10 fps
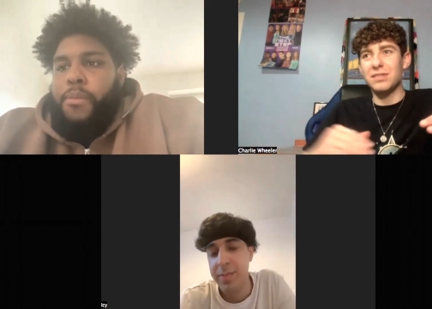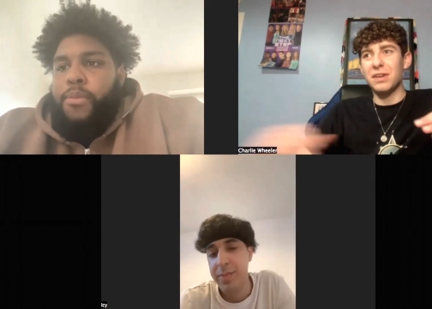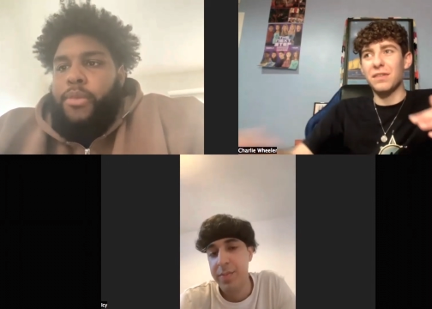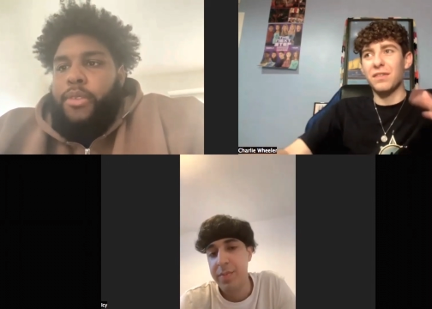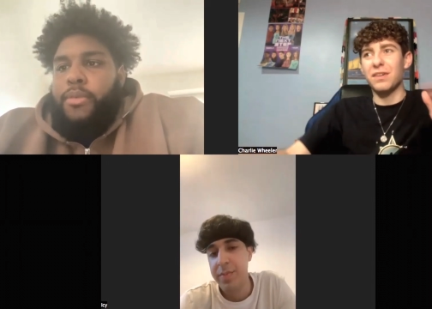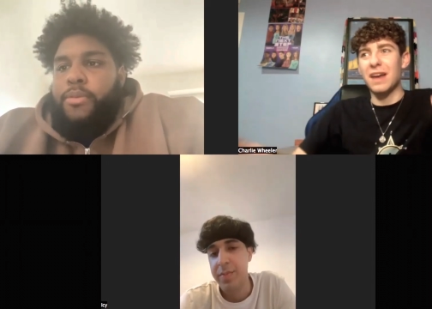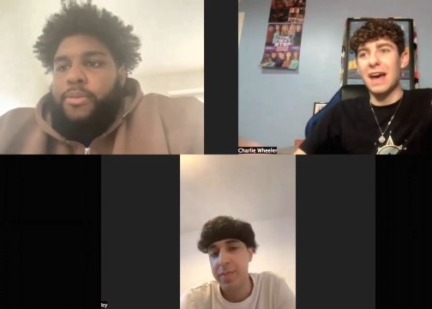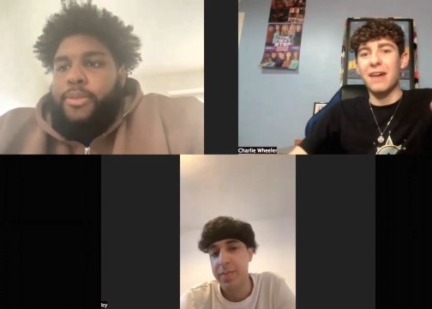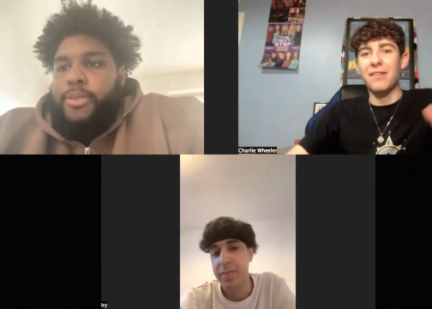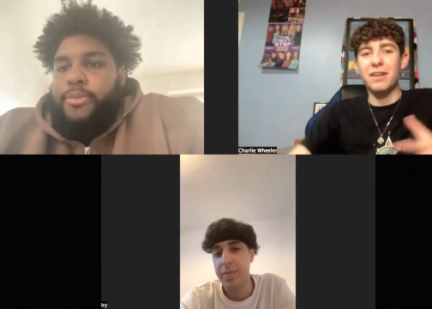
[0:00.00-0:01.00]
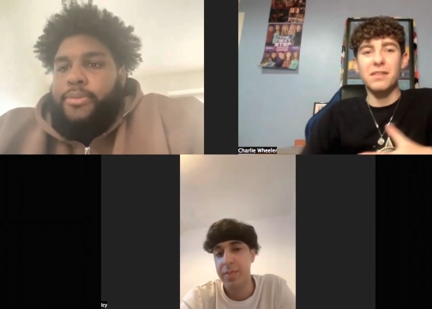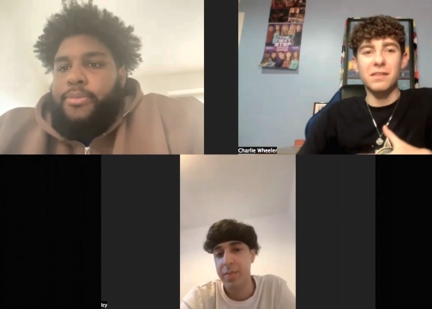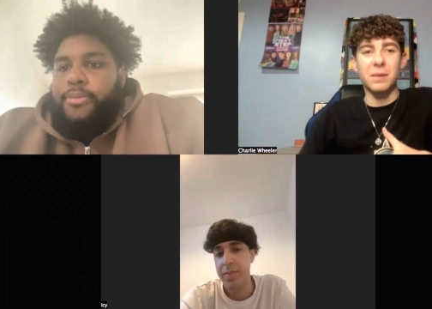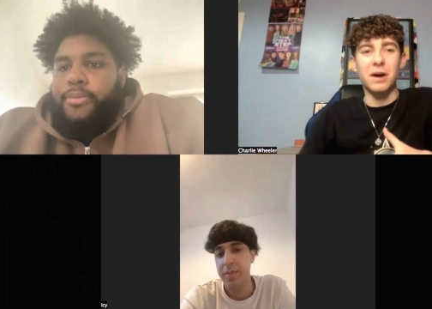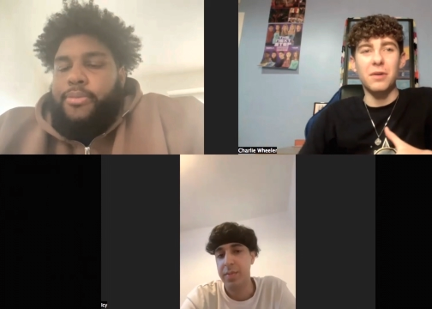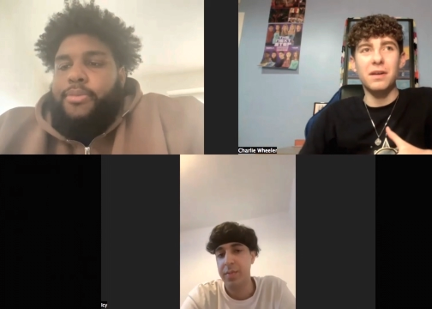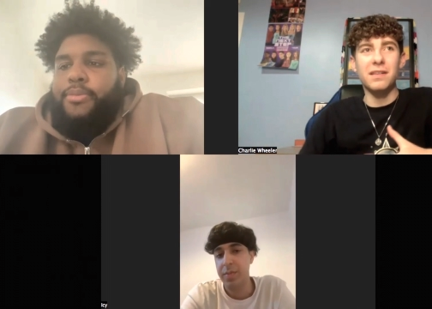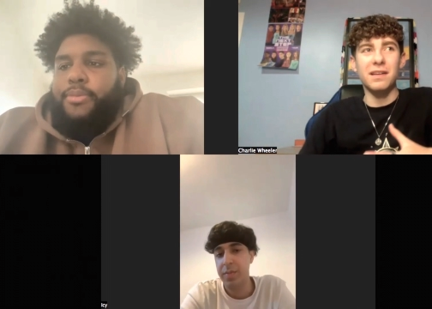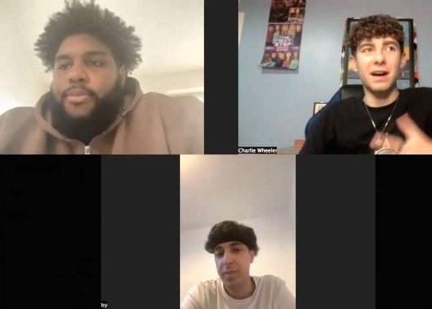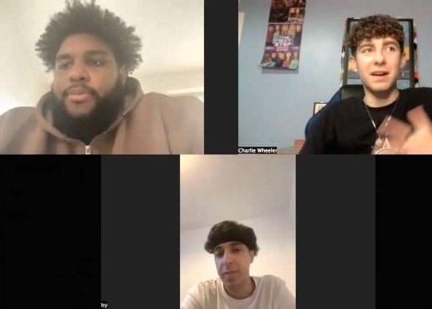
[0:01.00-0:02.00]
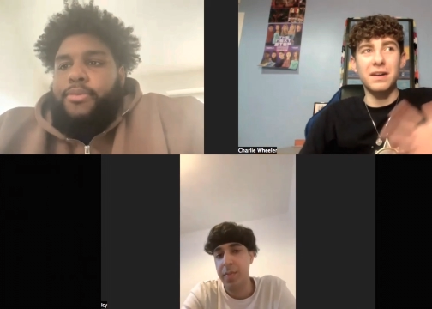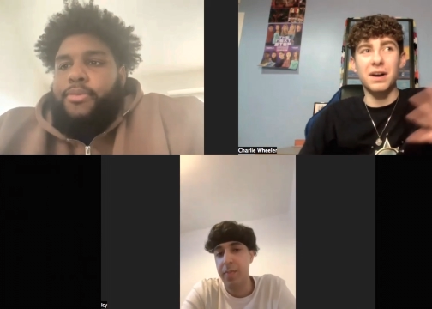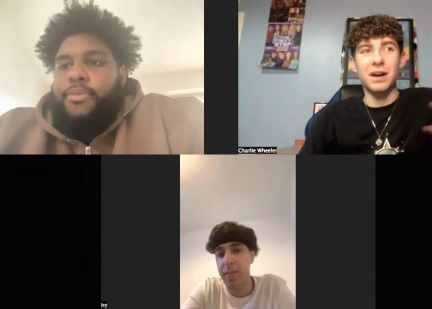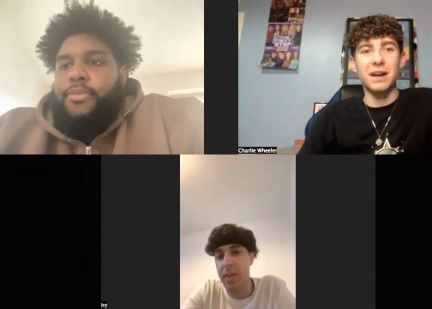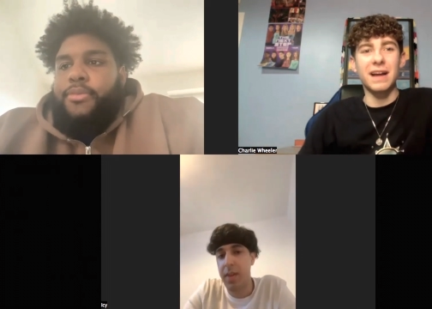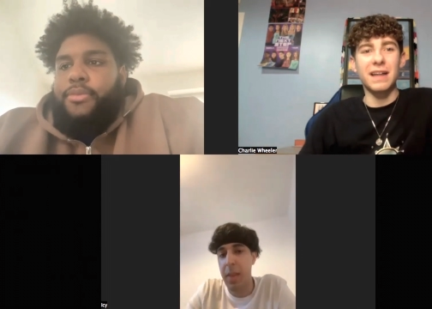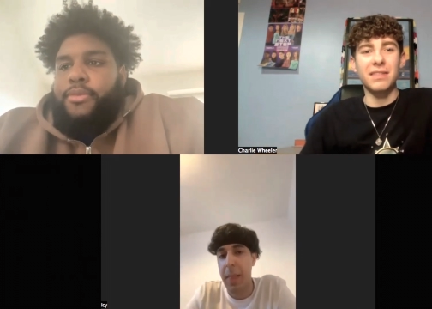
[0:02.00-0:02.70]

Speaker 1: different areas as well, because uh, you kind of get